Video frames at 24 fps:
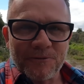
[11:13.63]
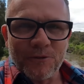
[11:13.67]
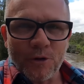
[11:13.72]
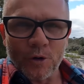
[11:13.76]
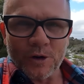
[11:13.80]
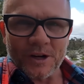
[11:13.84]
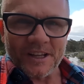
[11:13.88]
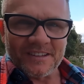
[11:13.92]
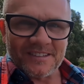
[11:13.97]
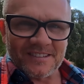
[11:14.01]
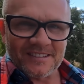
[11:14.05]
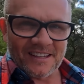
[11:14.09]

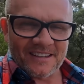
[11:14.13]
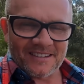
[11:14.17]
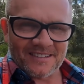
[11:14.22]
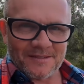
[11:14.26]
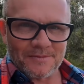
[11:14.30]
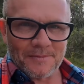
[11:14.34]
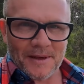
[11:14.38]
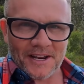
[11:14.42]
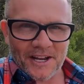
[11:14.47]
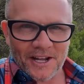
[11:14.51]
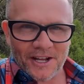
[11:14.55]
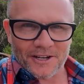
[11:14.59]

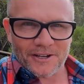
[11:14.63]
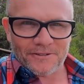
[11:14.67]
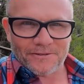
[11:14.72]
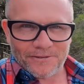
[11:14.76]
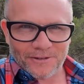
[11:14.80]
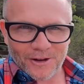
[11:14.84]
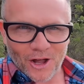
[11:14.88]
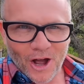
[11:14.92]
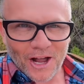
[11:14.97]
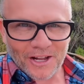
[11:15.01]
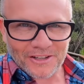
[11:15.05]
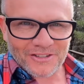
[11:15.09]
46-minute
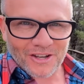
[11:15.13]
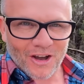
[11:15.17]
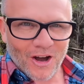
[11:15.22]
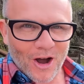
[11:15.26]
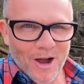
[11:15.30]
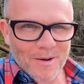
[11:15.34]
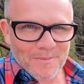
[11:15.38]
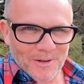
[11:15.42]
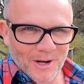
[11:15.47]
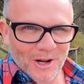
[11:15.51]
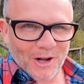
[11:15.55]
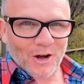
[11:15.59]
flight
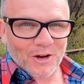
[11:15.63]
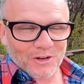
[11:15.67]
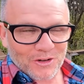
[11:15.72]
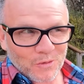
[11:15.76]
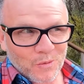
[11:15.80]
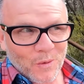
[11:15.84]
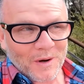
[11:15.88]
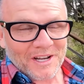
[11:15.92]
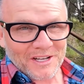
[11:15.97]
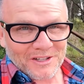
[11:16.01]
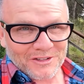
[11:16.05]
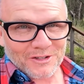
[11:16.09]
time, and I got
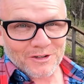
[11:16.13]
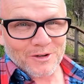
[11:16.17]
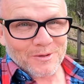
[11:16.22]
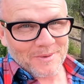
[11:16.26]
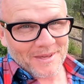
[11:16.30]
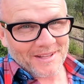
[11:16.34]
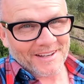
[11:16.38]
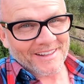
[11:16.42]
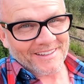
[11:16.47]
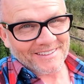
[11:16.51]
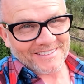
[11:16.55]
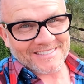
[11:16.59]
22
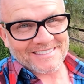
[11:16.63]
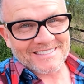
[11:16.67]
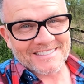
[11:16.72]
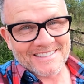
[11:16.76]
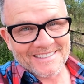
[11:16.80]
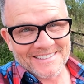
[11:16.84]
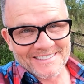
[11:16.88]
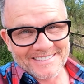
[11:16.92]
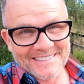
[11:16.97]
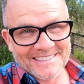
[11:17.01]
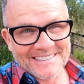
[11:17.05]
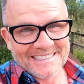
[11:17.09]
minutes.
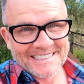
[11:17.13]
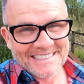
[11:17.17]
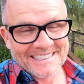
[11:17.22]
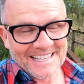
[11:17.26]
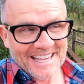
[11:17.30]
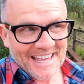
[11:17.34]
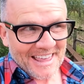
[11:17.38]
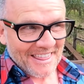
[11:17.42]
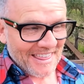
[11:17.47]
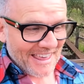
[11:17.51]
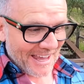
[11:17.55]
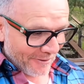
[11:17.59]

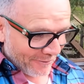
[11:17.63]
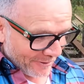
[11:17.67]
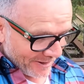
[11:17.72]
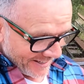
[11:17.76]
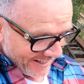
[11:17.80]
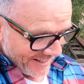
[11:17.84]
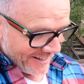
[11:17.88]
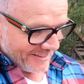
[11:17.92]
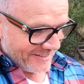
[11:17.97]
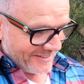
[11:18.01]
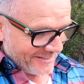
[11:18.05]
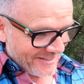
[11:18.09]
There it
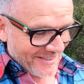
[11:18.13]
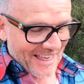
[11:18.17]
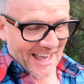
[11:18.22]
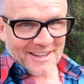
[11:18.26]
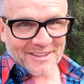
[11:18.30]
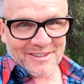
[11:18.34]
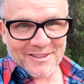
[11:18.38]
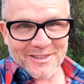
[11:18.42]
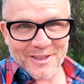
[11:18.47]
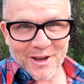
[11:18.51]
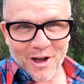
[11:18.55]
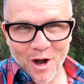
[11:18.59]
is.
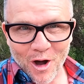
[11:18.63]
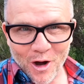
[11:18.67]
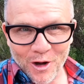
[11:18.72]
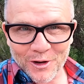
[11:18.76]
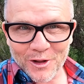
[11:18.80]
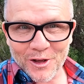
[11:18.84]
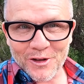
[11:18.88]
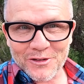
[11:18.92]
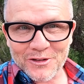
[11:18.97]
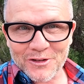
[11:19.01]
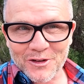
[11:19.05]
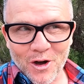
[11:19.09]
That's the
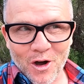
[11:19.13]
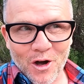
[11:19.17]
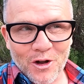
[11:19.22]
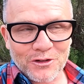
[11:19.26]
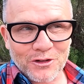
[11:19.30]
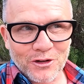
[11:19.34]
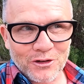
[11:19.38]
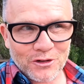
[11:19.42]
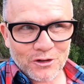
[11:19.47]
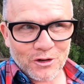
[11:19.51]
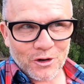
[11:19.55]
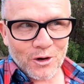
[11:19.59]
honest God
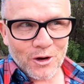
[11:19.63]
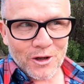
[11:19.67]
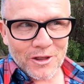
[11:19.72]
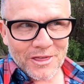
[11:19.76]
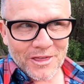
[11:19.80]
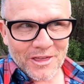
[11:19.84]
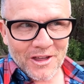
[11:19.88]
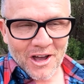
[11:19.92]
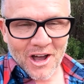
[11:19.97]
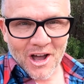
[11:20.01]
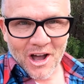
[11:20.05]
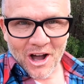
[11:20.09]
to truth.
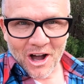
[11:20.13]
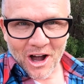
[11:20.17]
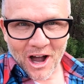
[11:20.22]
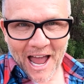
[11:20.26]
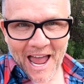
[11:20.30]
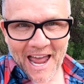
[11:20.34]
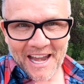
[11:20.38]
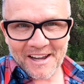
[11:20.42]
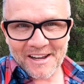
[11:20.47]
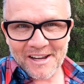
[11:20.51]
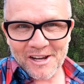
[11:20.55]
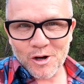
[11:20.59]
I
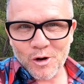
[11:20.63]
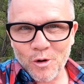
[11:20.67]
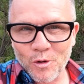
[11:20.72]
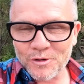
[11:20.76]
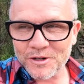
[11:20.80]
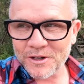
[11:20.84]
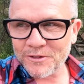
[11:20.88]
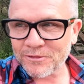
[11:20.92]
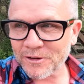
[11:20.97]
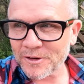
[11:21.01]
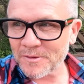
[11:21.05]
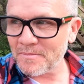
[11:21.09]
had it in all
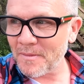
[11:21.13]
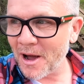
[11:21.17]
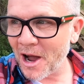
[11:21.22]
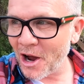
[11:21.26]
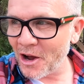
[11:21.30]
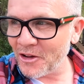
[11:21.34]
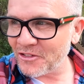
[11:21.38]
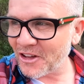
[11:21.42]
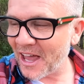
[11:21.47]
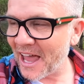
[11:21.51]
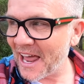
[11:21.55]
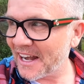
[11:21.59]
different
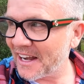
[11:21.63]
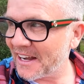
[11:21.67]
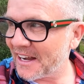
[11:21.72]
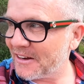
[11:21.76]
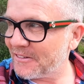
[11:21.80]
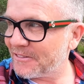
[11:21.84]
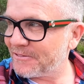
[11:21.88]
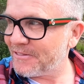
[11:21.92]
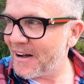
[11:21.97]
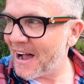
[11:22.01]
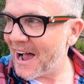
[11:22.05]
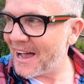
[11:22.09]
modes. I had it
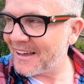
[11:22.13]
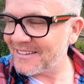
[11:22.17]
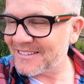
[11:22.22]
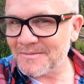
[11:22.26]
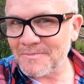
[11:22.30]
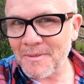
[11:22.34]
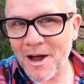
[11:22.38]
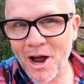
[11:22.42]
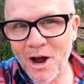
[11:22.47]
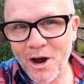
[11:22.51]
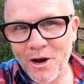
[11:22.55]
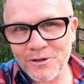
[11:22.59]
in
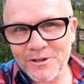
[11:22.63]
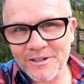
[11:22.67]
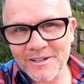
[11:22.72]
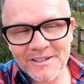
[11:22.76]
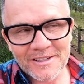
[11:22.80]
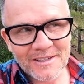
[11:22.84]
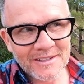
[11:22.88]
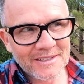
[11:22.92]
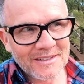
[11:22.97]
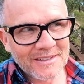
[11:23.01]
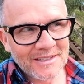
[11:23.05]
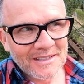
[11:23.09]
fast mode,
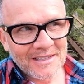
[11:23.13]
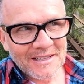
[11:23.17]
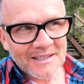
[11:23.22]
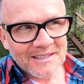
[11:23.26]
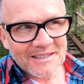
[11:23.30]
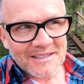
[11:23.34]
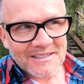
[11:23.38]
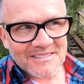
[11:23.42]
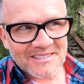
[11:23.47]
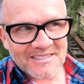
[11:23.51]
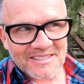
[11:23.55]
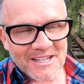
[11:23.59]

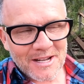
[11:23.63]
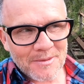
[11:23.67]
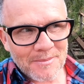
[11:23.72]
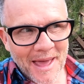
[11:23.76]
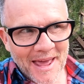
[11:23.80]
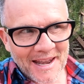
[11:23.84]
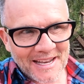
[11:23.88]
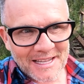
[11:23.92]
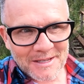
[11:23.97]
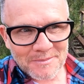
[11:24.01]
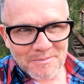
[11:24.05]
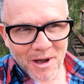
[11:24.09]

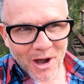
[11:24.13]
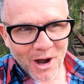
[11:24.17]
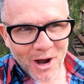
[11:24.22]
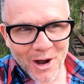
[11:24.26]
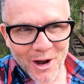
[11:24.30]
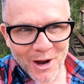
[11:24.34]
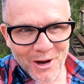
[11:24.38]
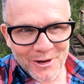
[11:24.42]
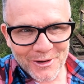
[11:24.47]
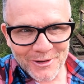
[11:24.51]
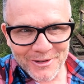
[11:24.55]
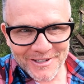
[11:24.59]
cinematic
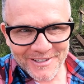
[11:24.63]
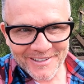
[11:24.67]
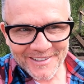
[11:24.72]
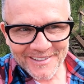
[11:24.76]
mode.